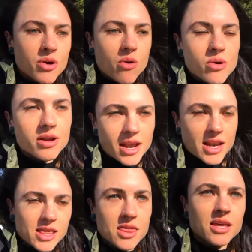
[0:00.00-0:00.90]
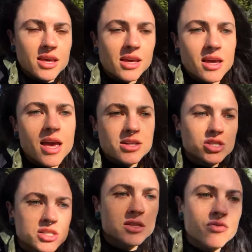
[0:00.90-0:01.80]
record anything, and
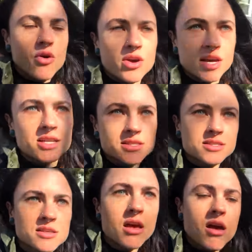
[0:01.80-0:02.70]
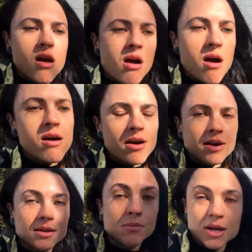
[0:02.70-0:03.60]
just focus
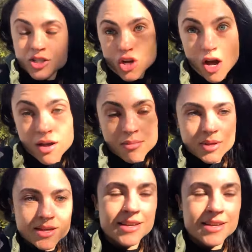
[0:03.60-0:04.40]
on my job